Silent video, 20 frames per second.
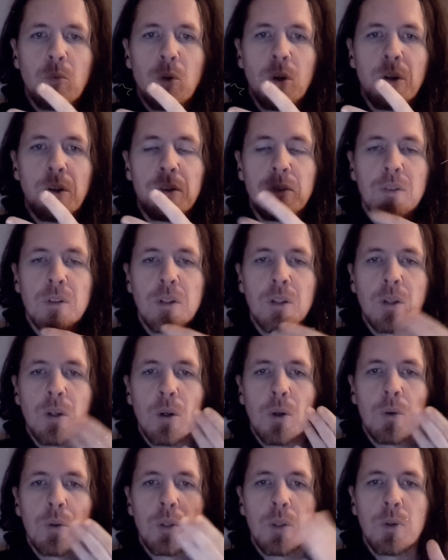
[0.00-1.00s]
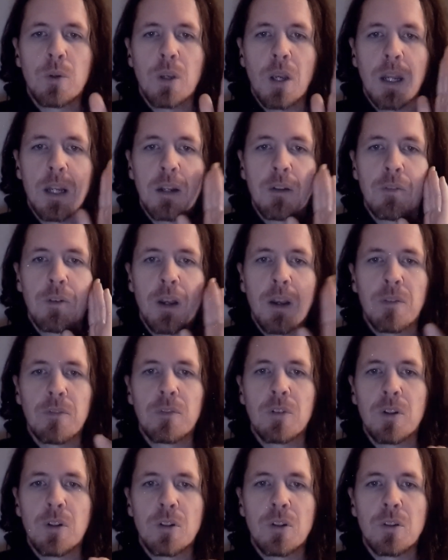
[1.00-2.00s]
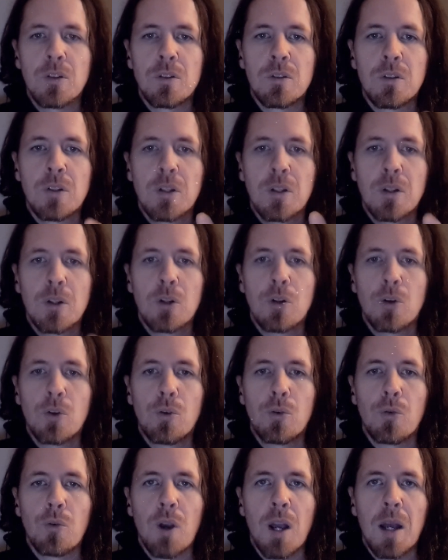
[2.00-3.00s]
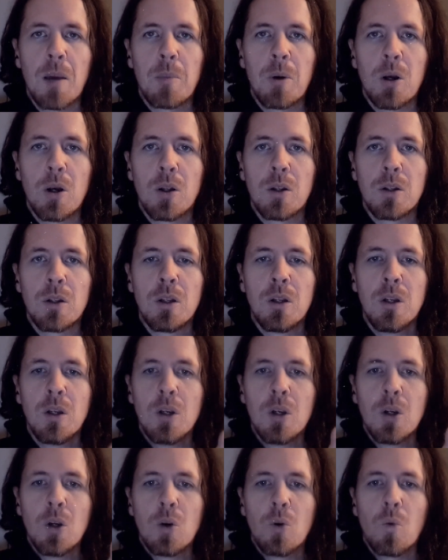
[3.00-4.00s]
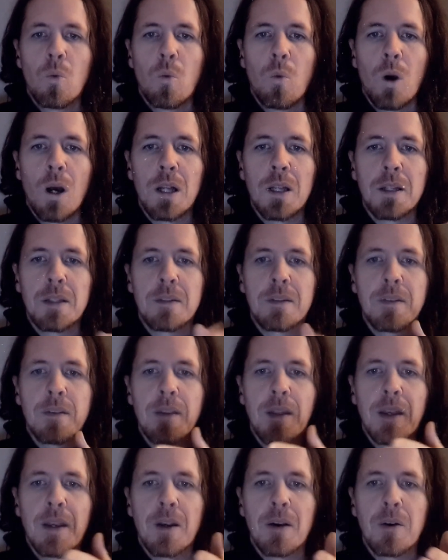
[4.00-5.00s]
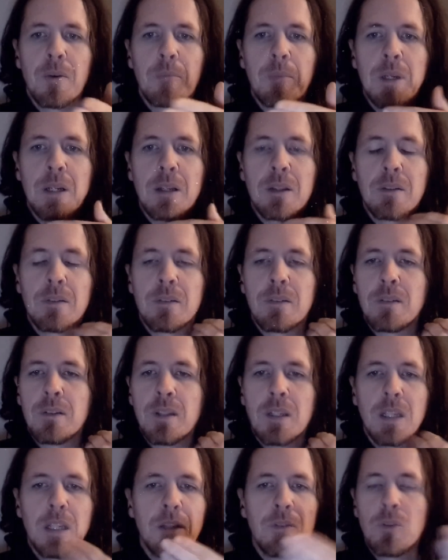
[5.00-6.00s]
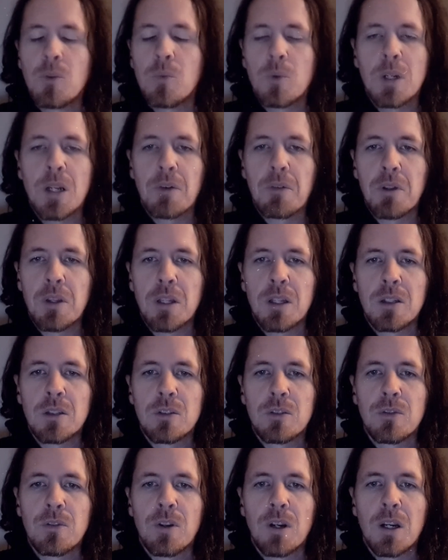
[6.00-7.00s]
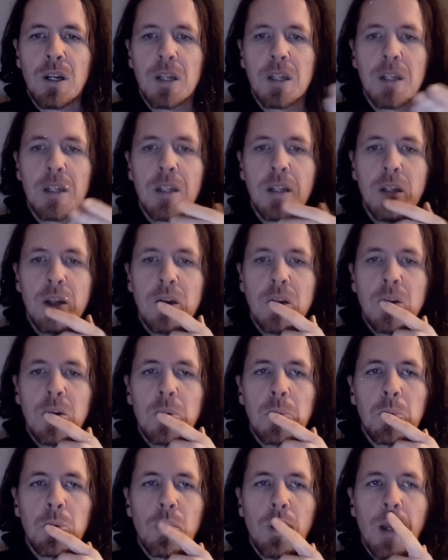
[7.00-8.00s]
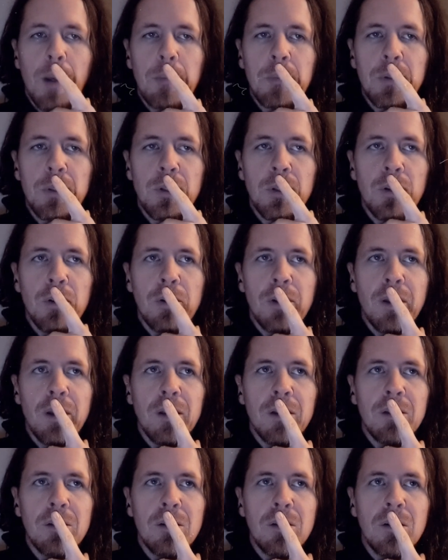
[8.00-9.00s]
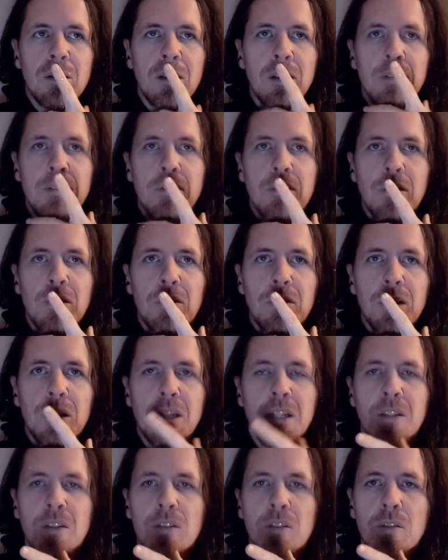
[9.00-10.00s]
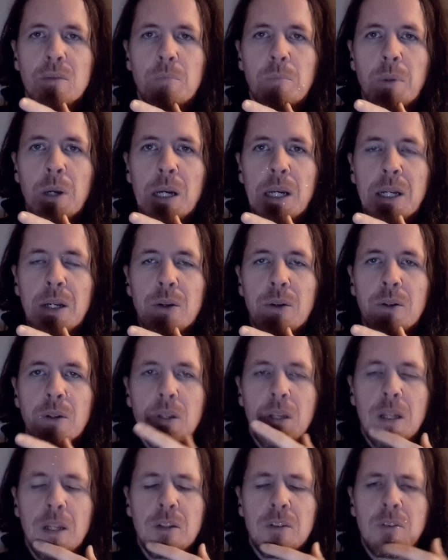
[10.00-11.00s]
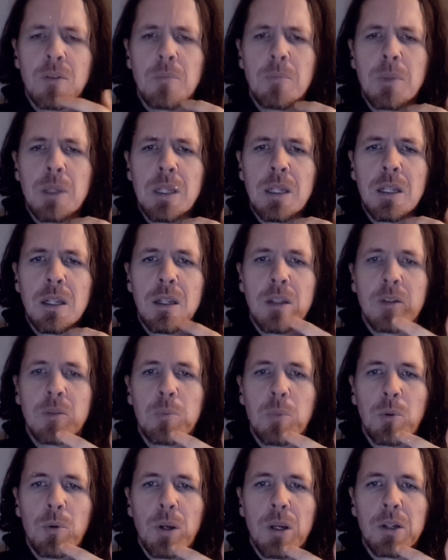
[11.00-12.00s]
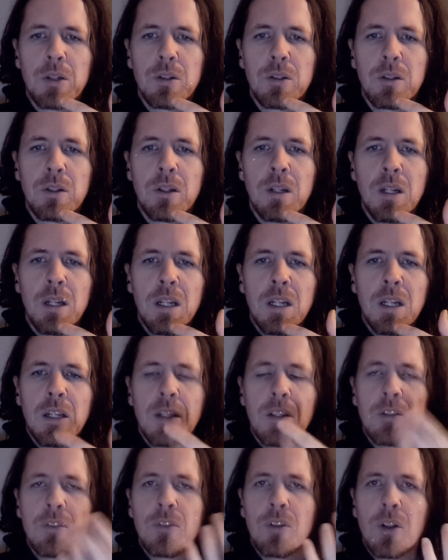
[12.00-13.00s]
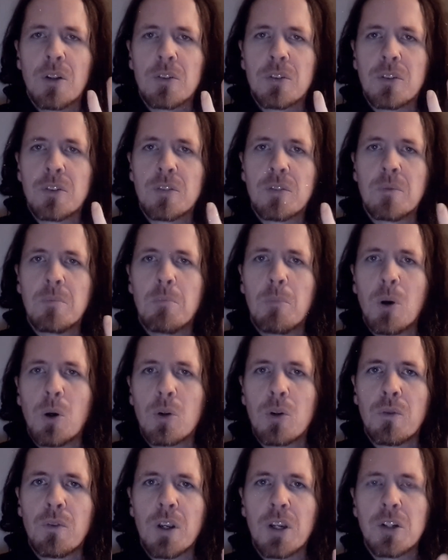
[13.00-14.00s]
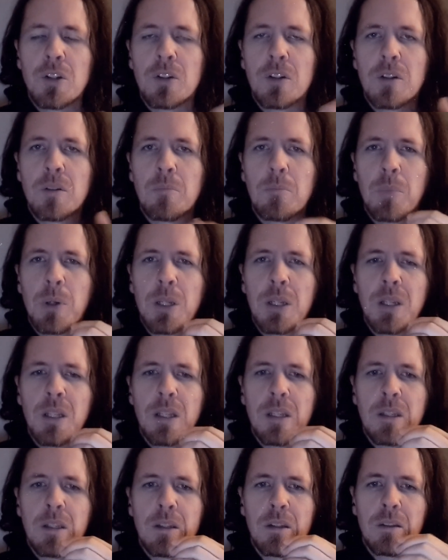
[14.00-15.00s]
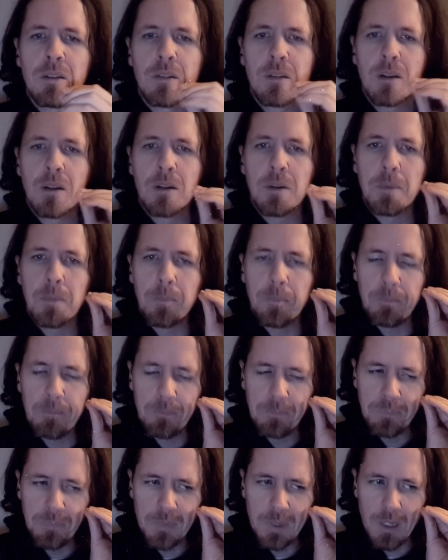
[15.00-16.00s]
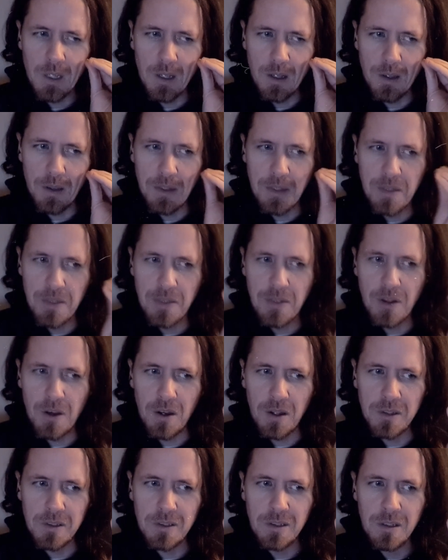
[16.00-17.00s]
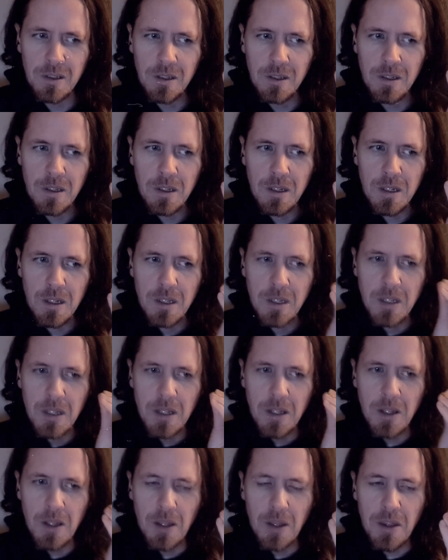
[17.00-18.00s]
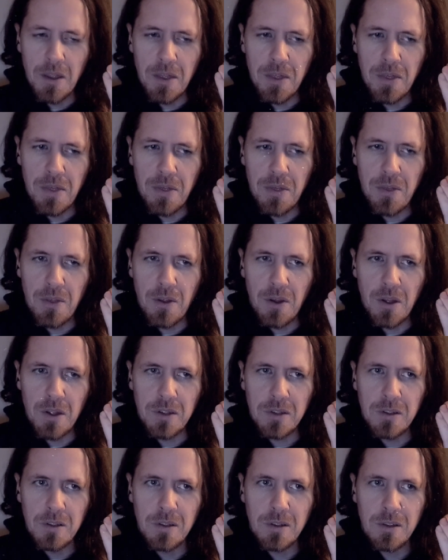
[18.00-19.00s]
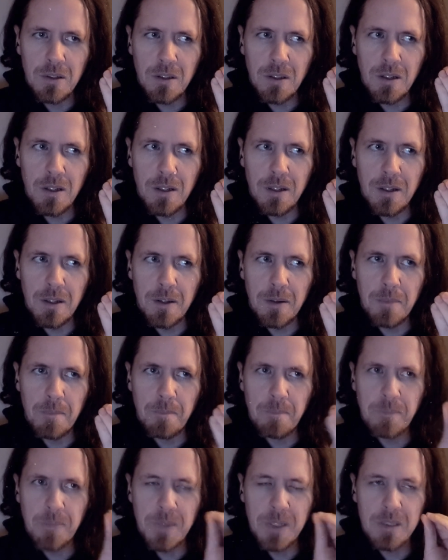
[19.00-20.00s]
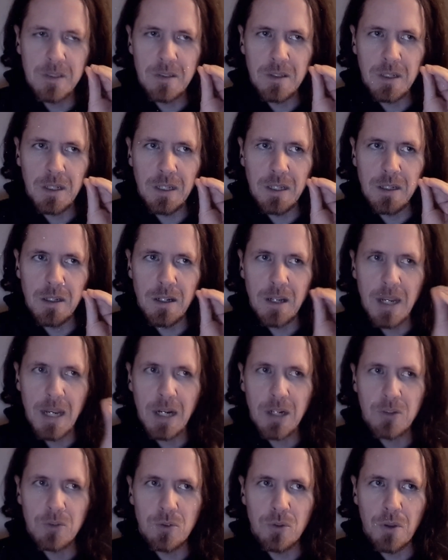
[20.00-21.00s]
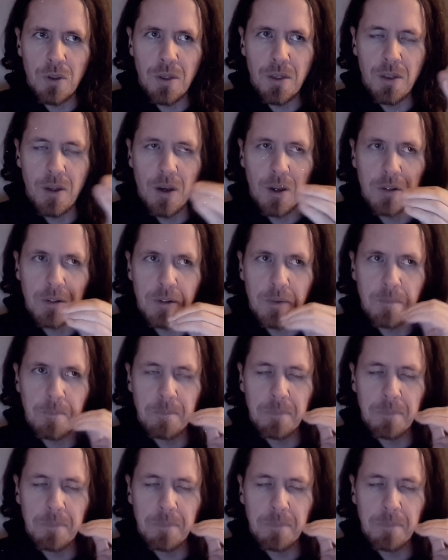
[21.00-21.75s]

Where does it go? You kind of have to just grab on while it's there, because even when everything is fine, perhaps you're not necessarily inspired. And to me, inspiration is not just motivation, but it is a thought. A thought, it's like an extra thought.